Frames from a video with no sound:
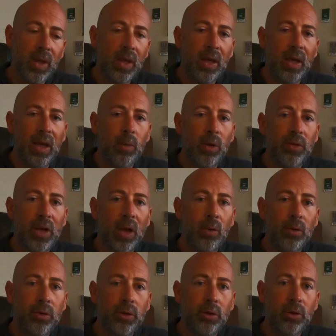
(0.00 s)
and what that
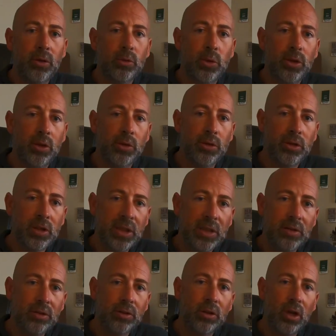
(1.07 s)
will do is when those
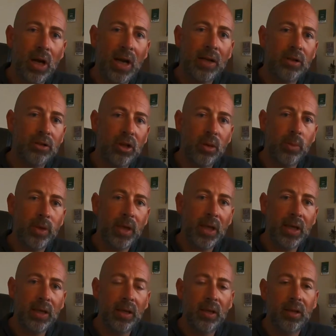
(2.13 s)
seeds try to
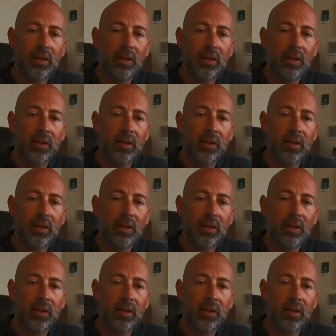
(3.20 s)
germinate,